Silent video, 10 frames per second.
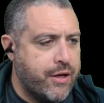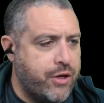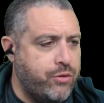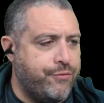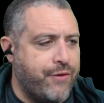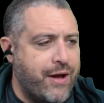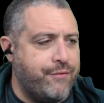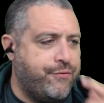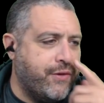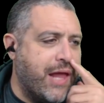Can you define
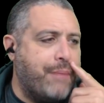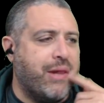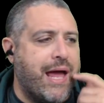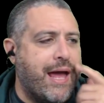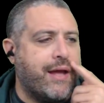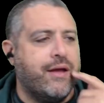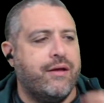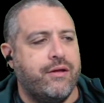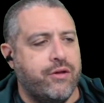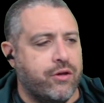flop lag?
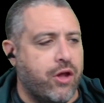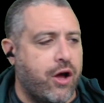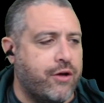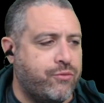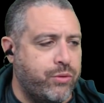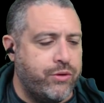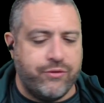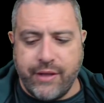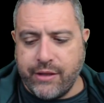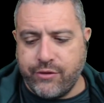You're lost when you
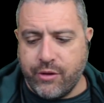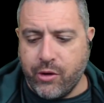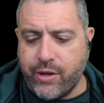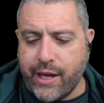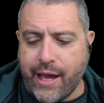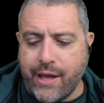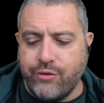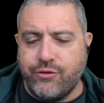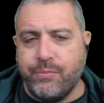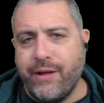see that term. Okay, I
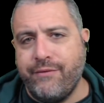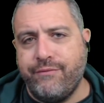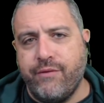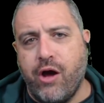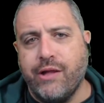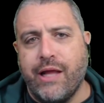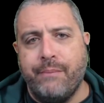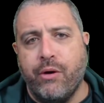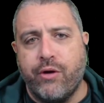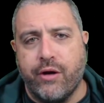used to play online
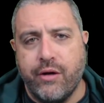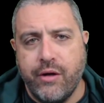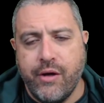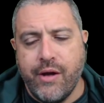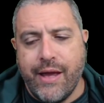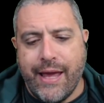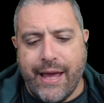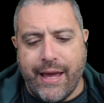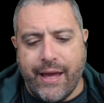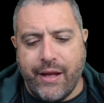poker.
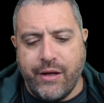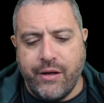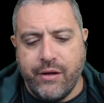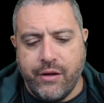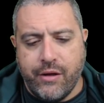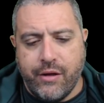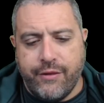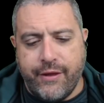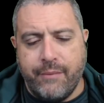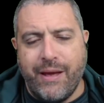And
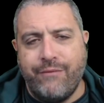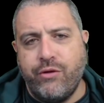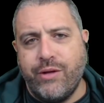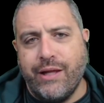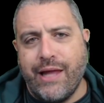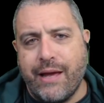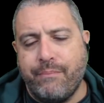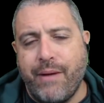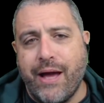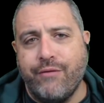think about if you get, like,
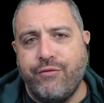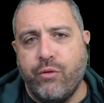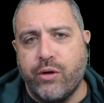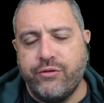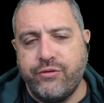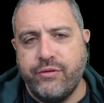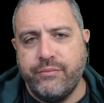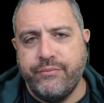pocket fours.